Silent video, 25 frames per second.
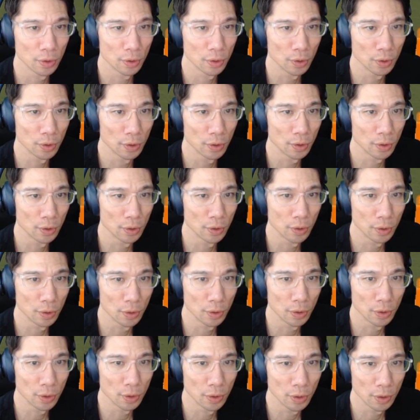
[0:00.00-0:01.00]

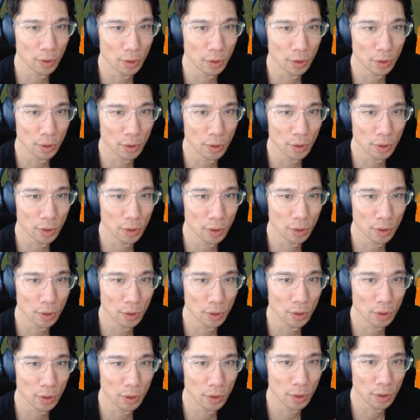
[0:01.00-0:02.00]

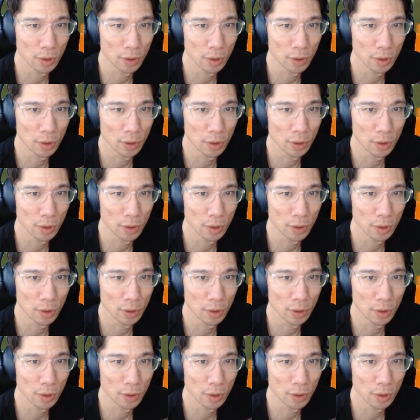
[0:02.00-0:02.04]
(silence)